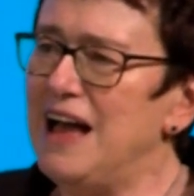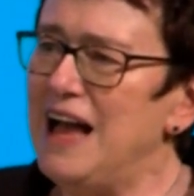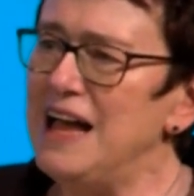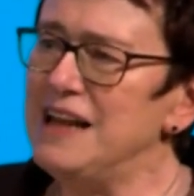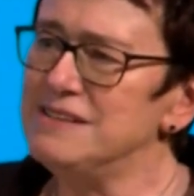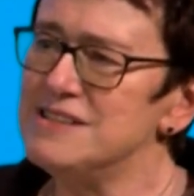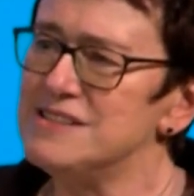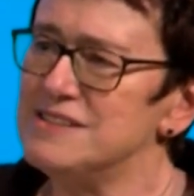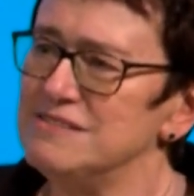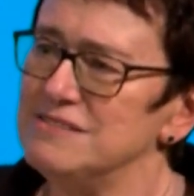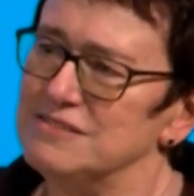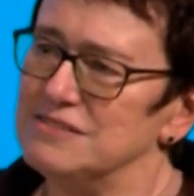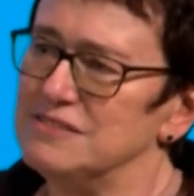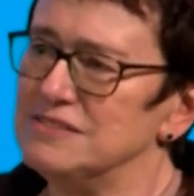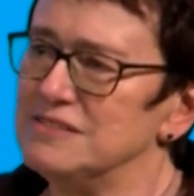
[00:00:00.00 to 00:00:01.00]
And
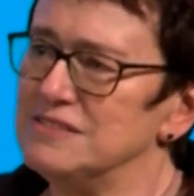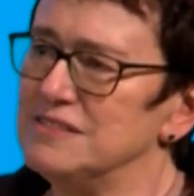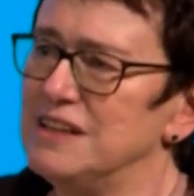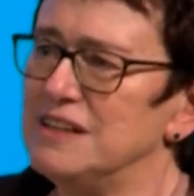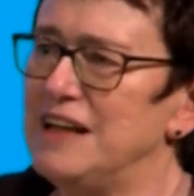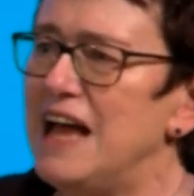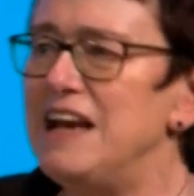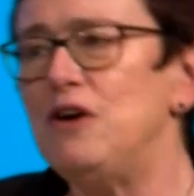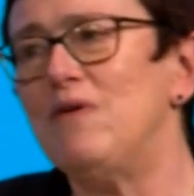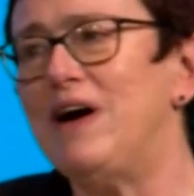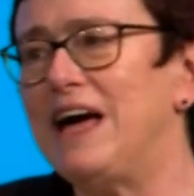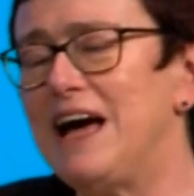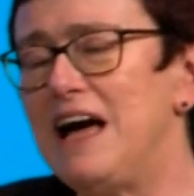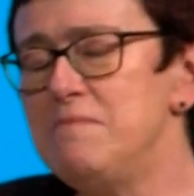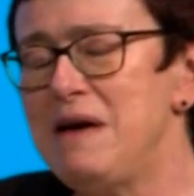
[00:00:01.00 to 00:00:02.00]

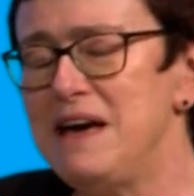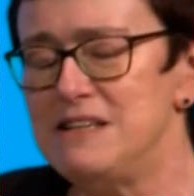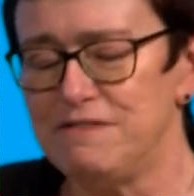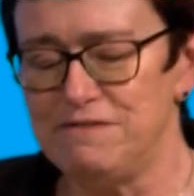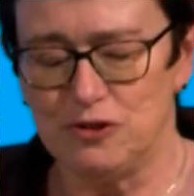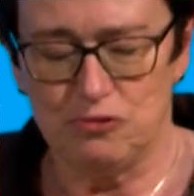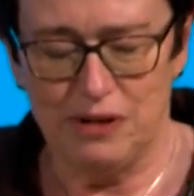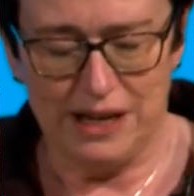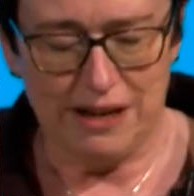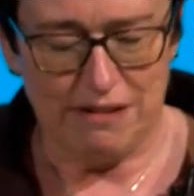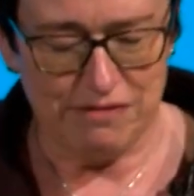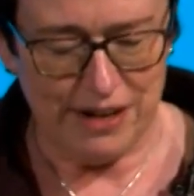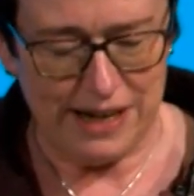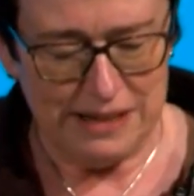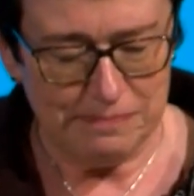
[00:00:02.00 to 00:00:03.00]
anyway, I made a full
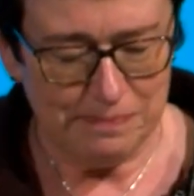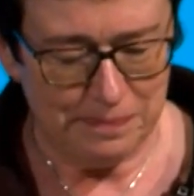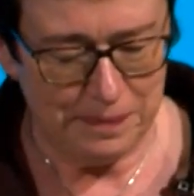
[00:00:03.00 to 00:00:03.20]
recovery.